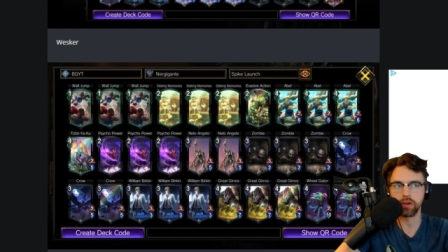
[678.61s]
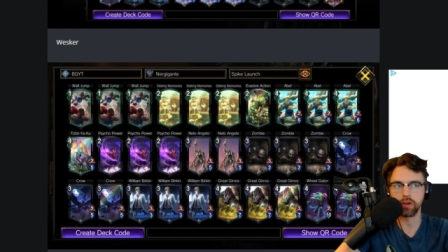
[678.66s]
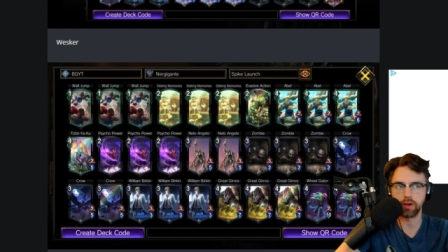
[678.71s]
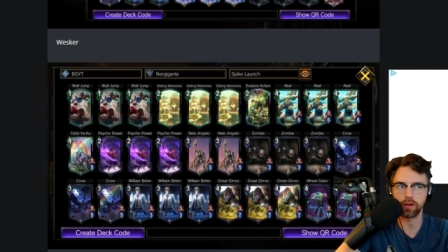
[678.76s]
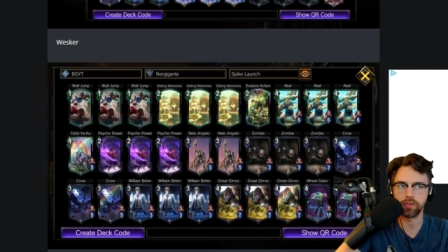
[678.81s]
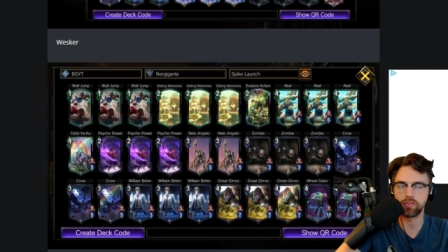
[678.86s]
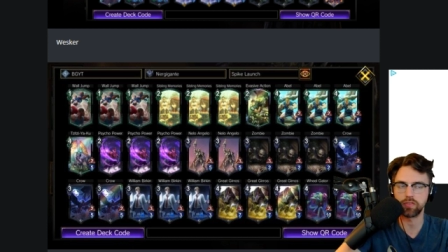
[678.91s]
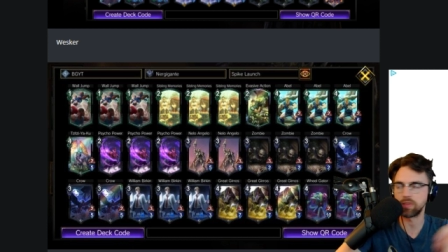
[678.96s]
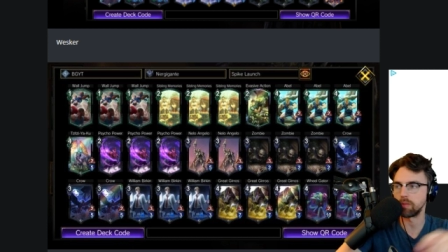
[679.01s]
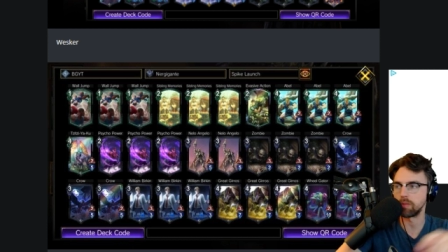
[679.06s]
you're
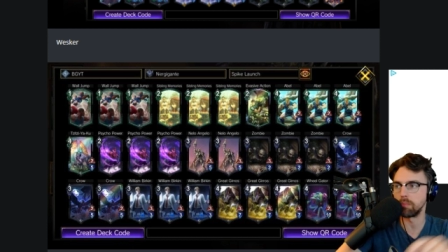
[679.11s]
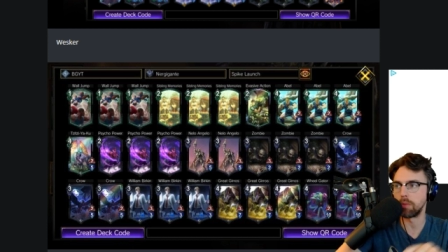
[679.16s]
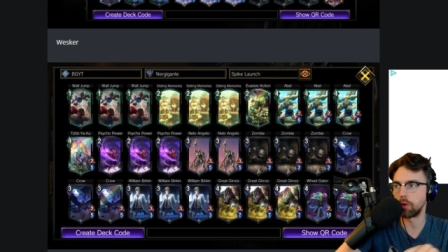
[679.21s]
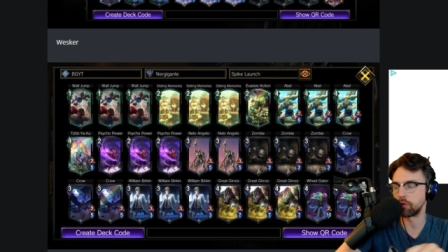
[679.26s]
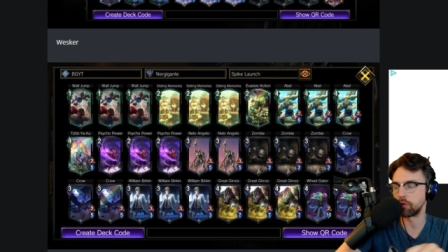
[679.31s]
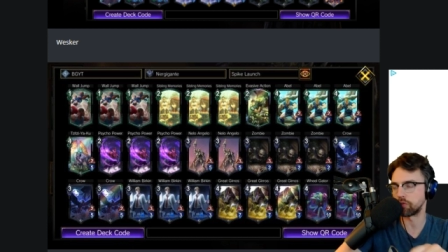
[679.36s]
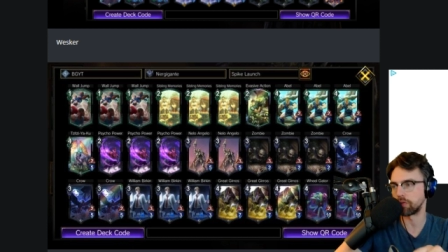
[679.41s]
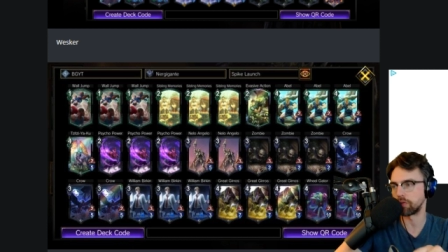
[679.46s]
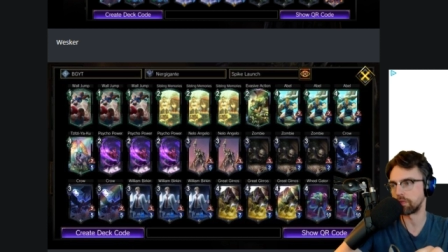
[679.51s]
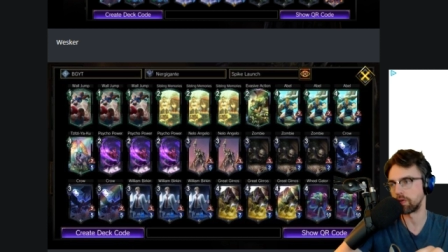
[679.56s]
gonna see
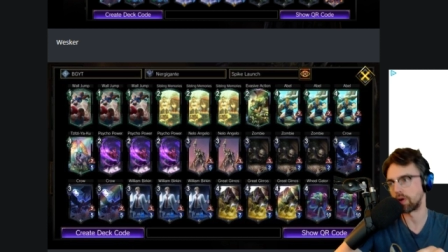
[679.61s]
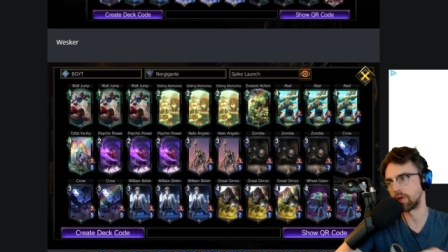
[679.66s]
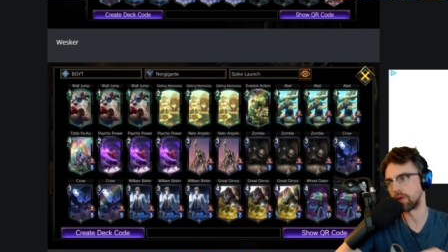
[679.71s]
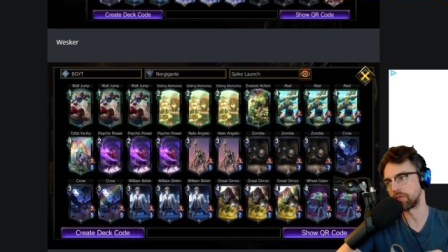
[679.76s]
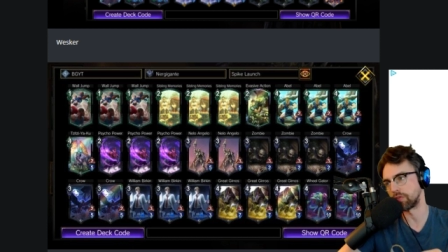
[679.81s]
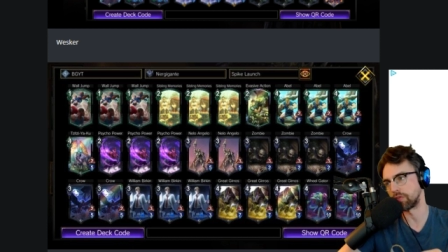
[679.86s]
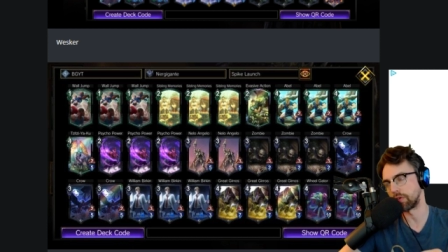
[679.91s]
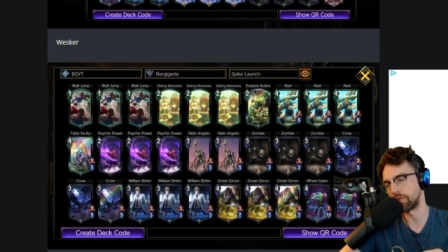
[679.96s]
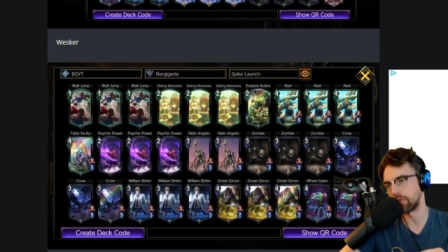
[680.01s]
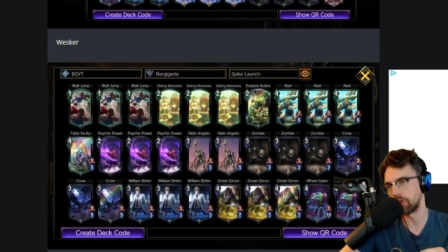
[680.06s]
most of all.
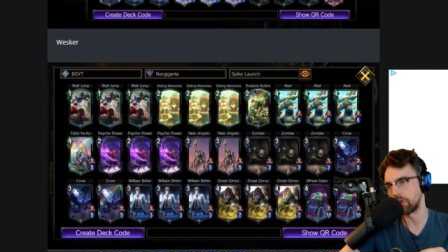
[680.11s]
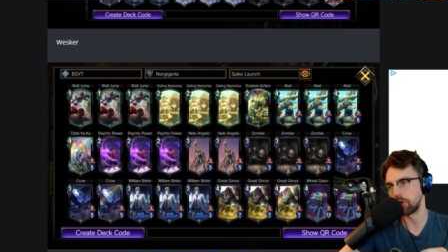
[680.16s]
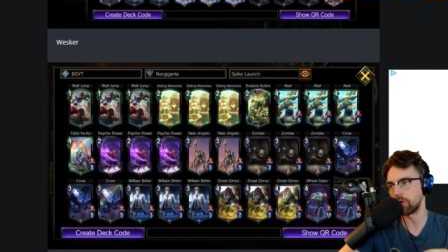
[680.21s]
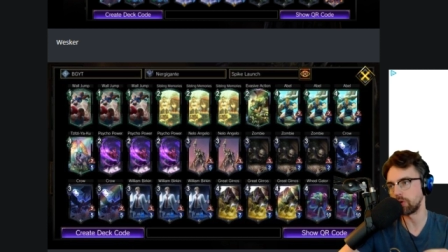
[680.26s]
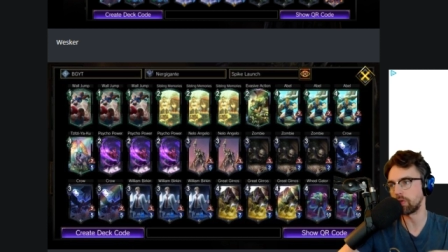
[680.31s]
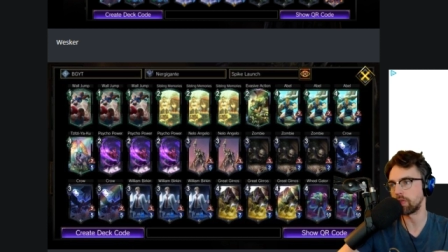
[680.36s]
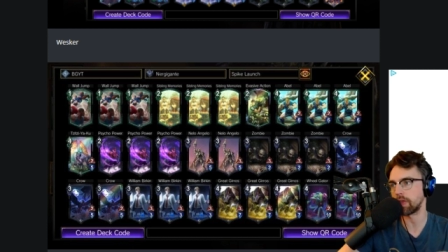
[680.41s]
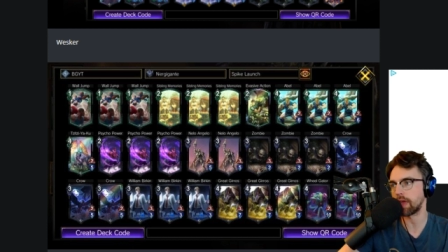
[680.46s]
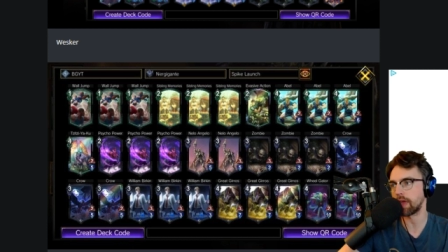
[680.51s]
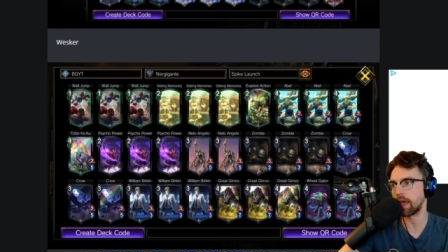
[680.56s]
So if you're new
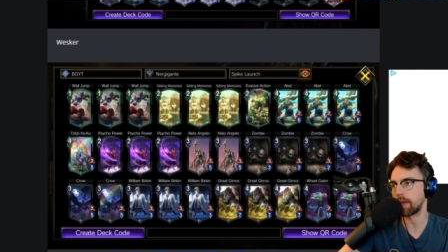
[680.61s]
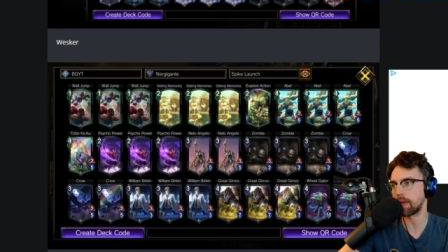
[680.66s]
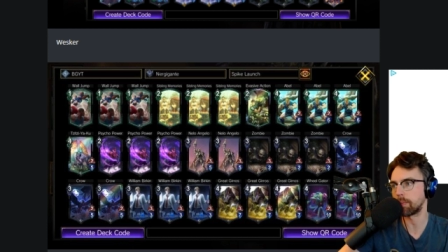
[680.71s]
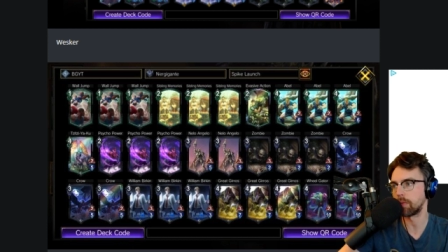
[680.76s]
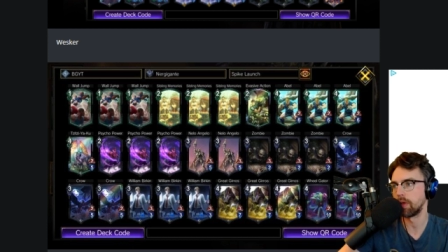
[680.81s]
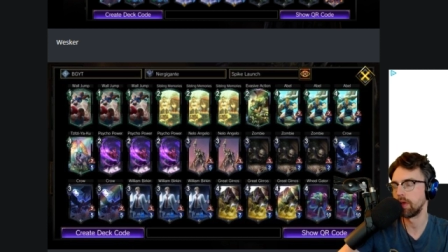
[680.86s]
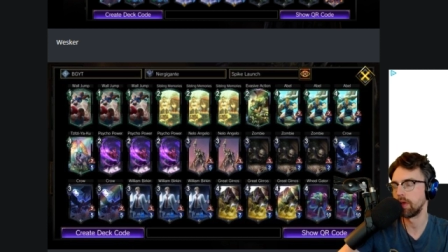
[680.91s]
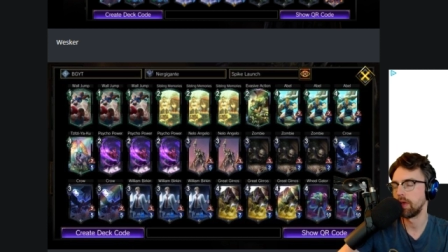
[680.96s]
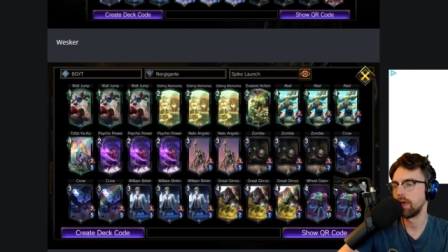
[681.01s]
to the game,